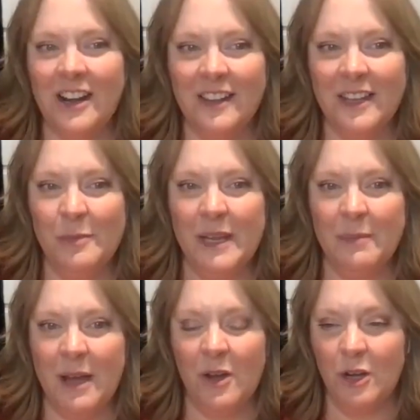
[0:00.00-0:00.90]
a little bit
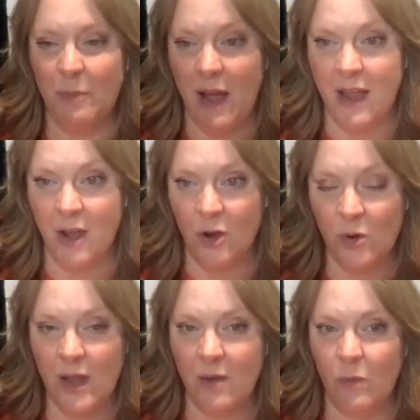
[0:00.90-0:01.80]
about your
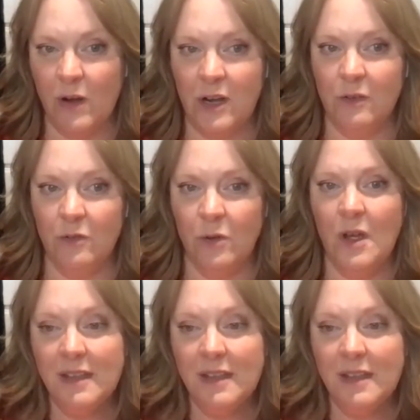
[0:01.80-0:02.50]
bio and where you